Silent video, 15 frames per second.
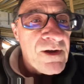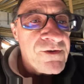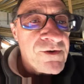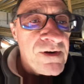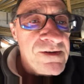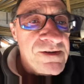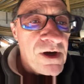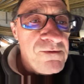
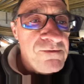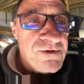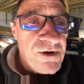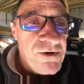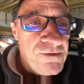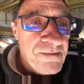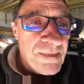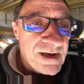So I don't
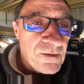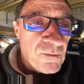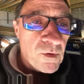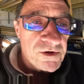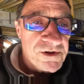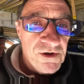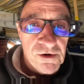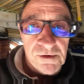do my
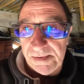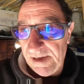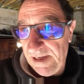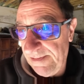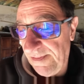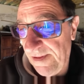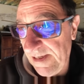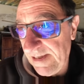washing up
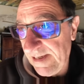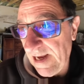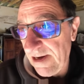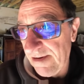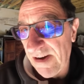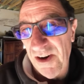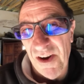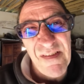in the
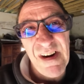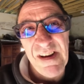caravan, or